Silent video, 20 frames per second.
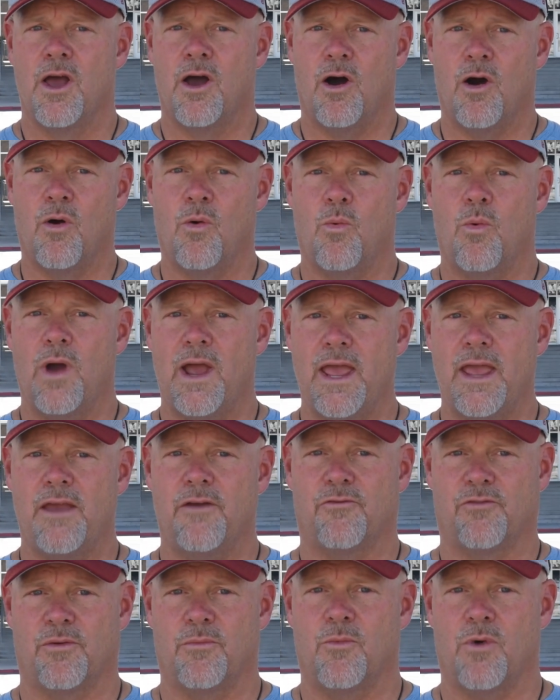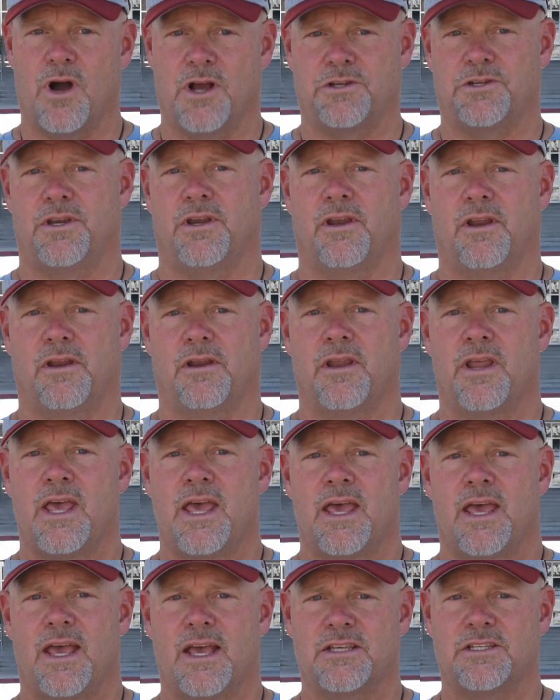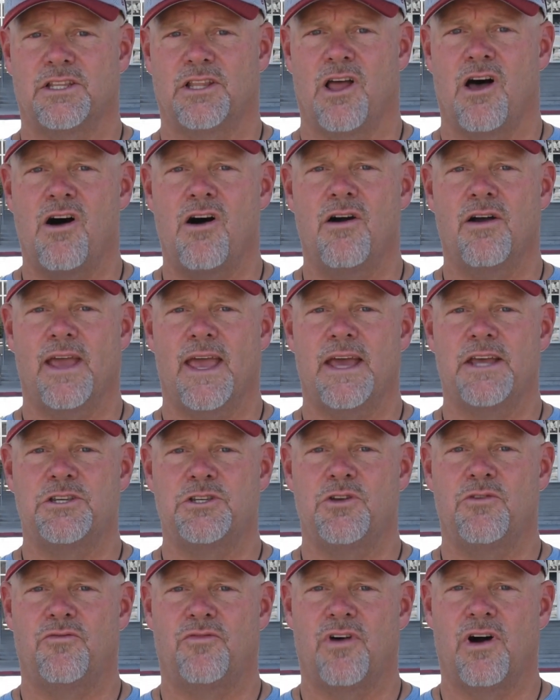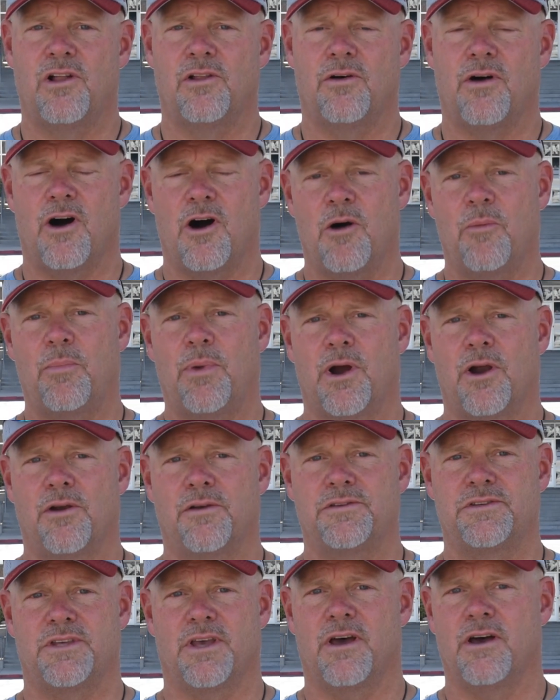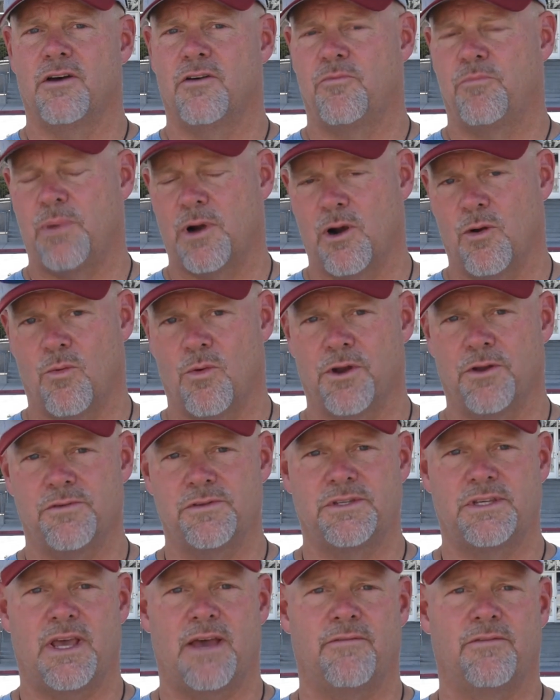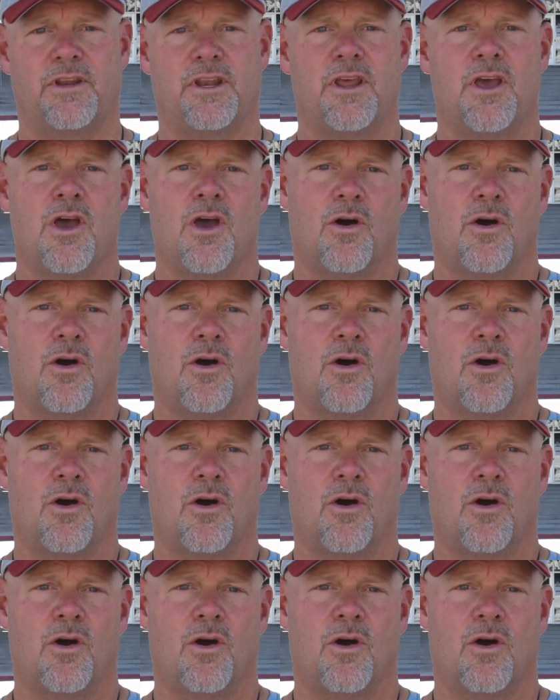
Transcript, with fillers: away from Washington as long as you follow all parts of Part 107